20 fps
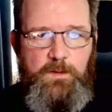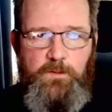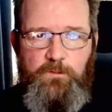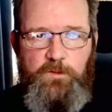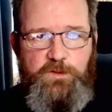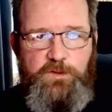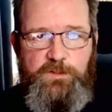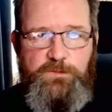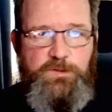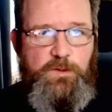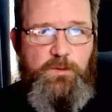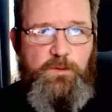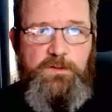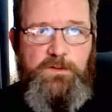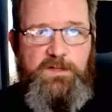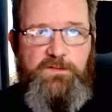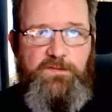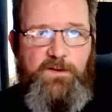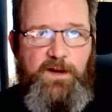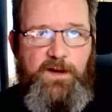which I'm
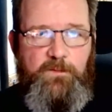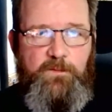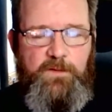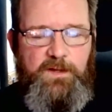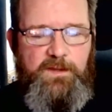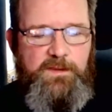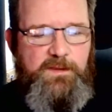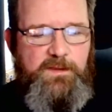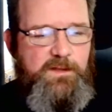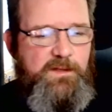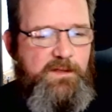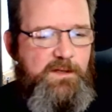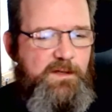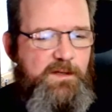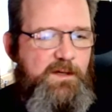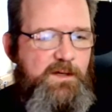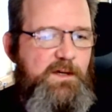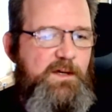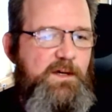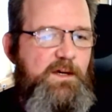totally fine with.
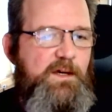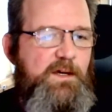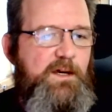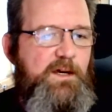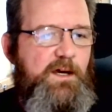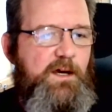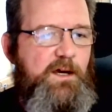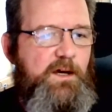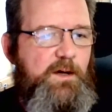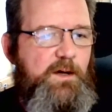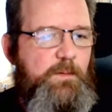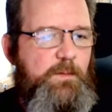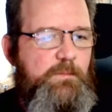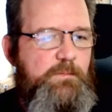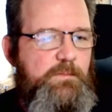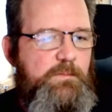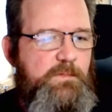I